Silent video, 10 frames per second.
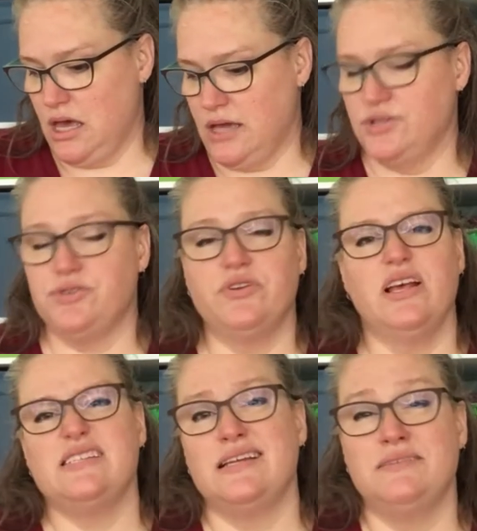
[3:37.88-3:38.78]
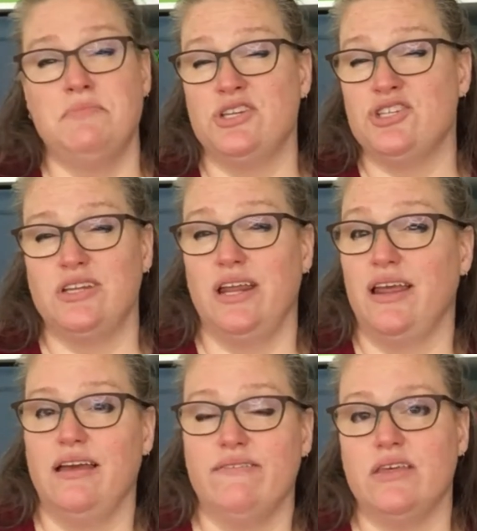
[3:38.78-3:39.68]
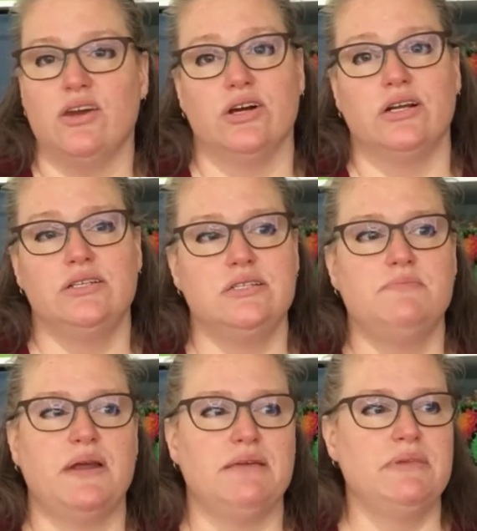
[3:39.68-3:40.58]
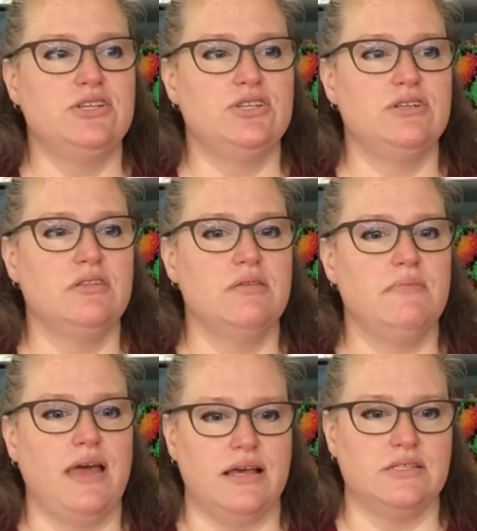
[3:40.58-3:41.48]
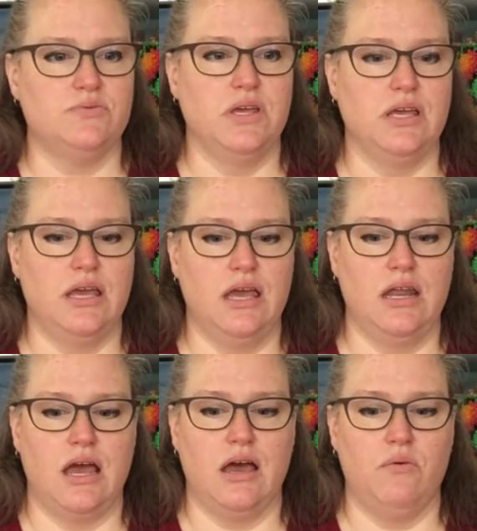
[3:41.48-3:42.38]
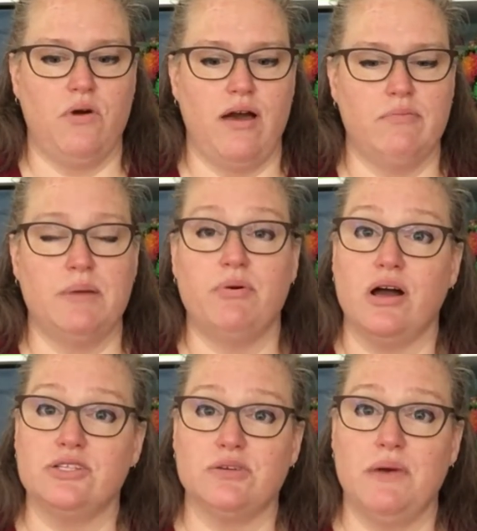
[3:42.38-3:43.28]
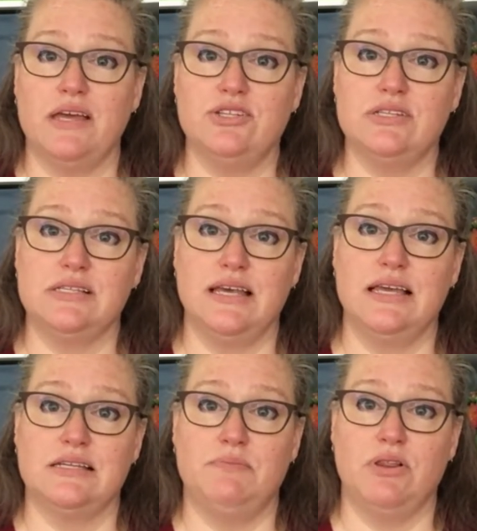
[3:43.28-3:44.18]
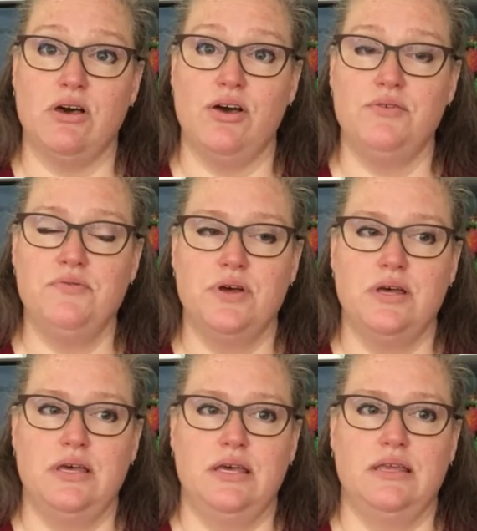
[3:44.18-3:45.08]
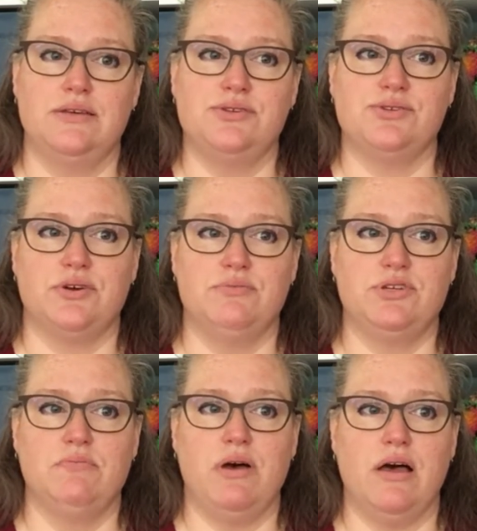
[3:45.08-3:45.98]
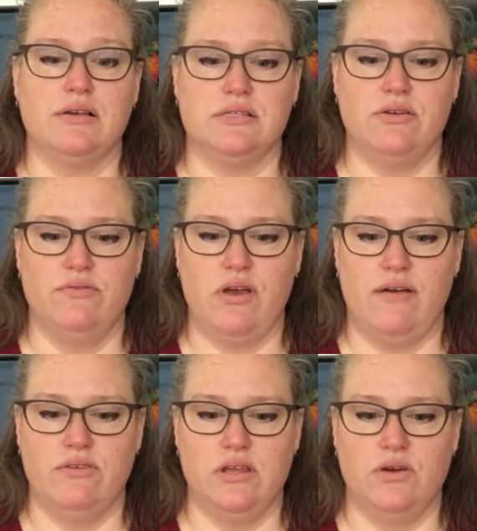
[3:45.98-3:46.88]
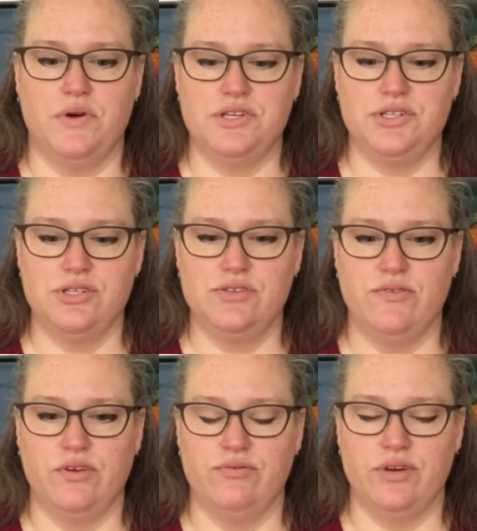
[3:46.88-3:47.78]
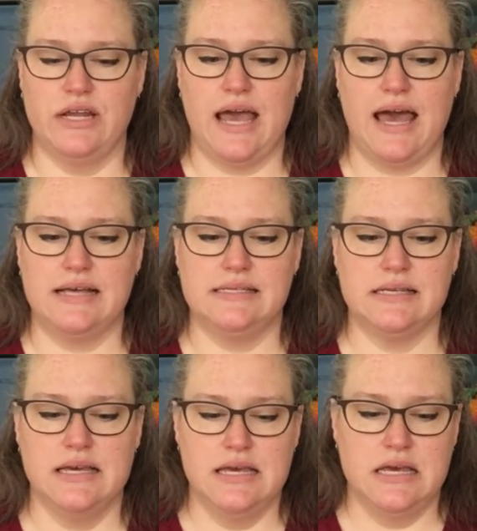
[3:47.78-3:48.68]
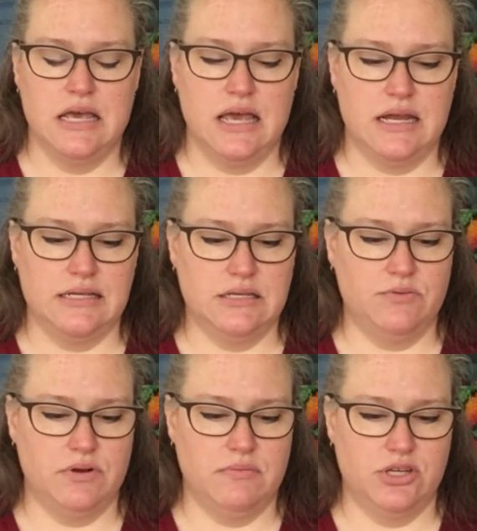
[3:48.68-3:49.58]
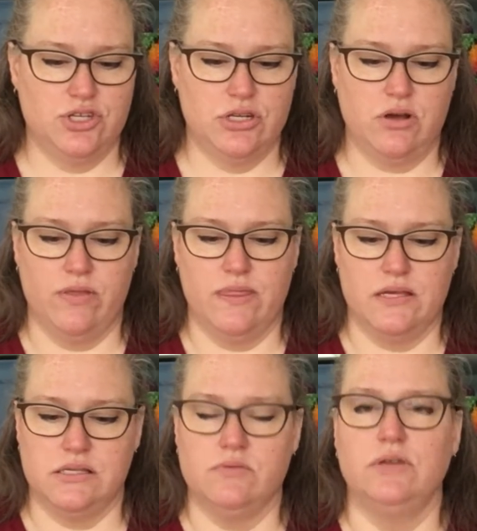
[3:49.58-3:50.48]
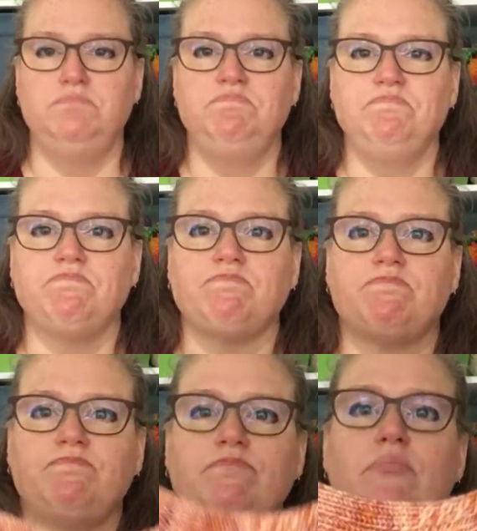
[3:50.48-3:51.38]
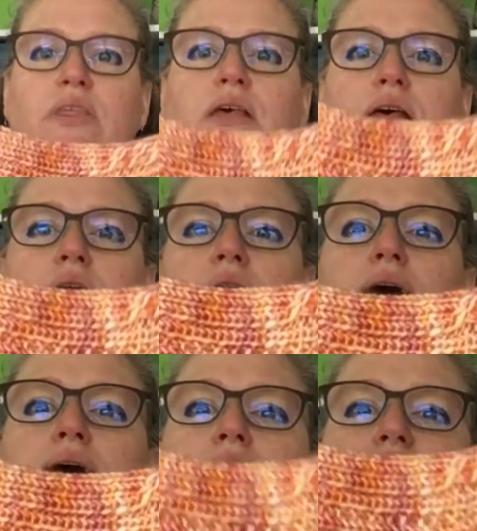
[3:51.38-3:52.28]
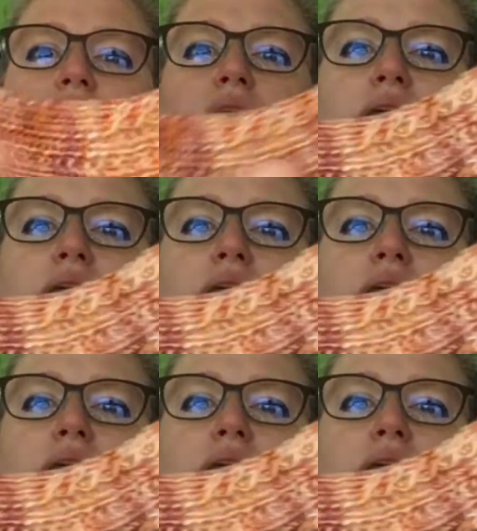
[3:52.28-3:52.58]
just realized I didn't mention any of the yarns, but I mentioned them last week, and I will have my project pages linked below in the description box, so if you have any questions, feel free to ask. And I did want to mention on this one, I did not